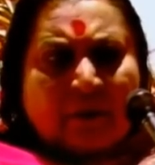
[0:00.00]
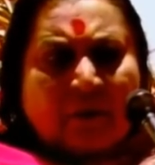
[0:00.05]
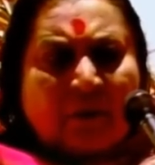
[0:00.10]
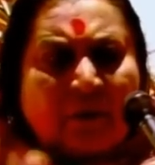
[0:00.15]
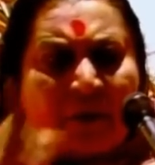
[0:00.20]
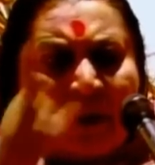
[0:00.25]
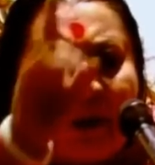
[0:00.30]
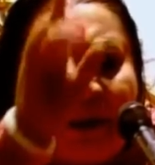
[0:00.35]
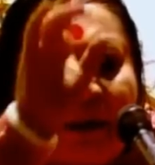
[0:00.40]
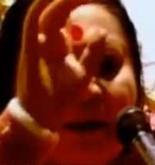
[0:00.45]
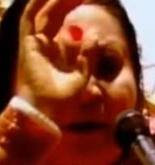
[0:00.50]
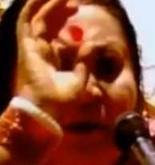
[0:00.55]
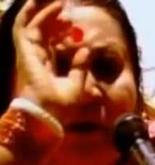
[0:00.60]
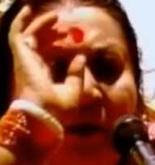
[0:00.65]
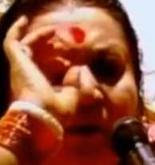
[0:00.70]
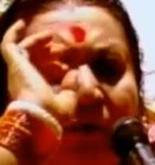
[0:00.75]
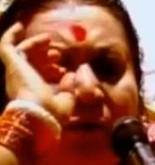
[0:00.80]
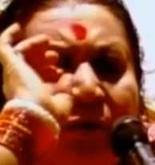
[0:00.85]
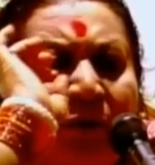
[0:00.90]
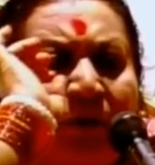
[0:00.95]
Only thing
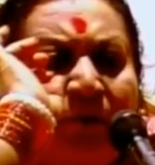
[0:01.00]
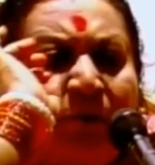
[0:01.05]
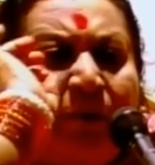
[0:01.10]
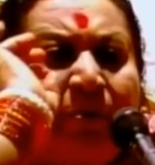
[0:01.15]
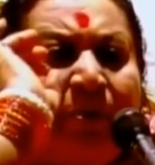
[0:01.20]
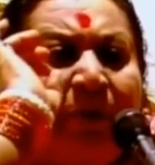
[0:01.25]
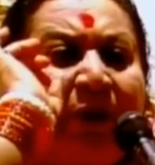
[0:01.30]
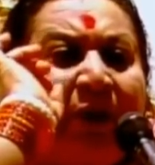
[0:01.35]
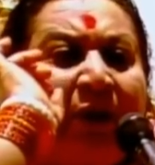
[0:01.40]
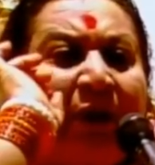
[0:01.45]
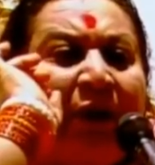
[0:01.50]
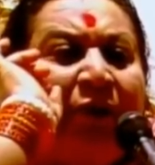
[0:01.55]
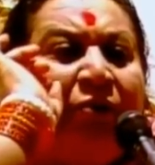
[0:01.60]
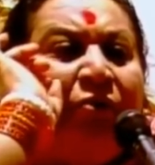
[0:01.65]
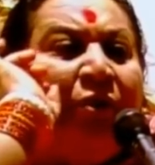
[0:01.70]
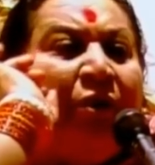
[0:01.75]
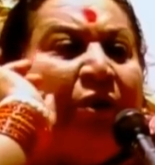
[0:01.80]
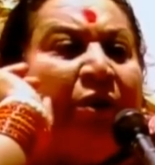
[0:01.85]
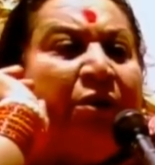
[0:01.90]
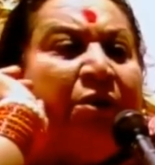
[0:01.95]
you have to remember
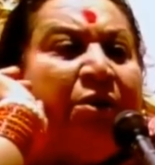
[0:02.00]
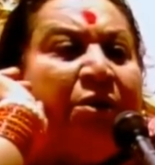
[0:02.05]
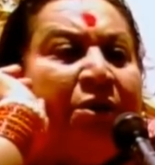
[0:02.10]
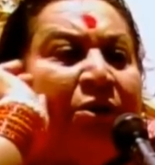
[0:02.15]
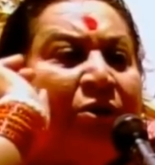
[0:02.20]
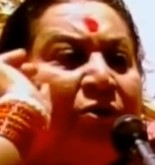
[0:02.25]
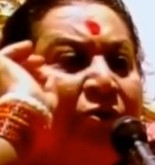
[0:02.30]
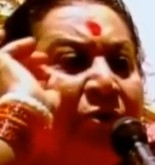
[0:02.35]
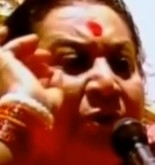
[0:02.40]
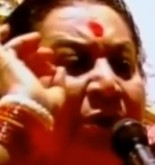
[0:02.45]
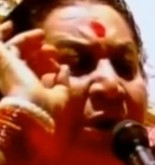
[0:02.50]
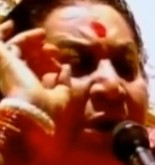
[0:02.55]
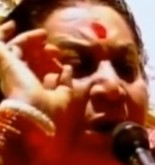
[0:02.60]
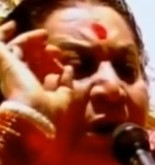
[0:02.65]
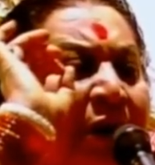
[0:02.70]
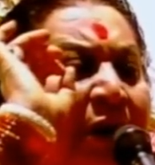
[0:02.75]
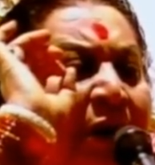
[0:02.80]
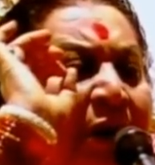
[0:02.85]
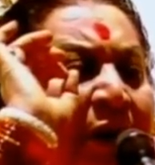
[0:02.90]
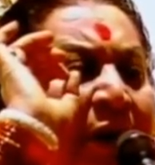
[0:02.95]
that you are a
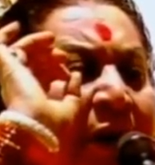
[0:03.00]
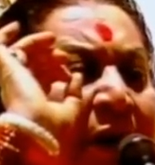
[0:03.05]
Sahajogini